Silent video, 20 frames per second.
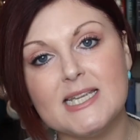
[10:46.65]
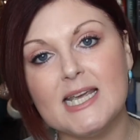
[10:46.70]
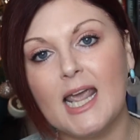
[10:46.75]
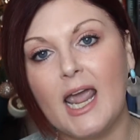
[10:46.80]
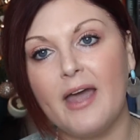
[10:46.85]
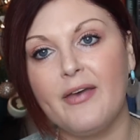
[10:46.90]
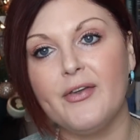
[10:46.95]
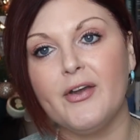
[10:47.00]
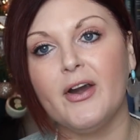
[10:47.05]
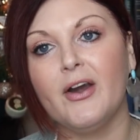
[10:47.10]

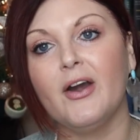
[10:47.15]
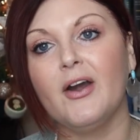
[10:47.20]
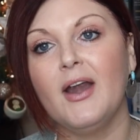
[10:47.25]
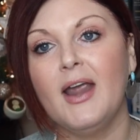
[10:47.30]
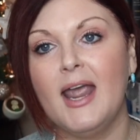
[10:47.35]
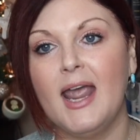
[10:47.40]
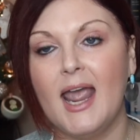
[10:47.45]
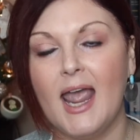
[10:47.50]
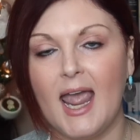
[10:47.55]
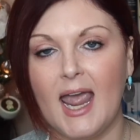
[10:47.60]
together,
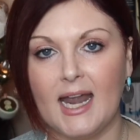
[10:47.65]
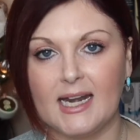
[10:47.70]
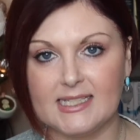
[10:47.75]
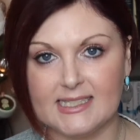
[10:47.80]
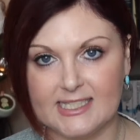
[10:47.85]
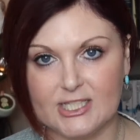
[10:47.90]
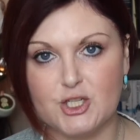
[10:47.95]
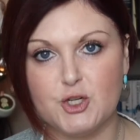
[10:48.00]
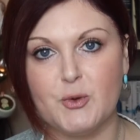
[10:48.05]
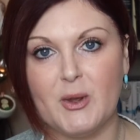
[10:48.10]
and a
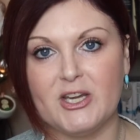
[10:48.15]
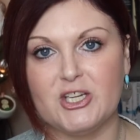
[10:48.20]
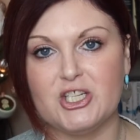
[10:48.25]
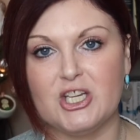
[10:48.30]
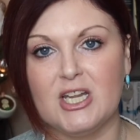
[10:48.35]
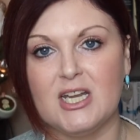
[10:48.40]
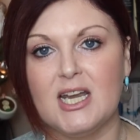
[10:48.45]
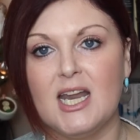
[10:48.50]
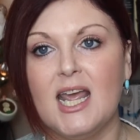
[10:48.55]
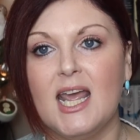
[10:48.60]

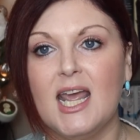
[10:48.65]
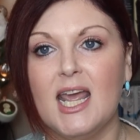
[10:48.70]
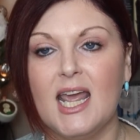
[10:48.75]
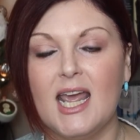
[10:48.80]
situation.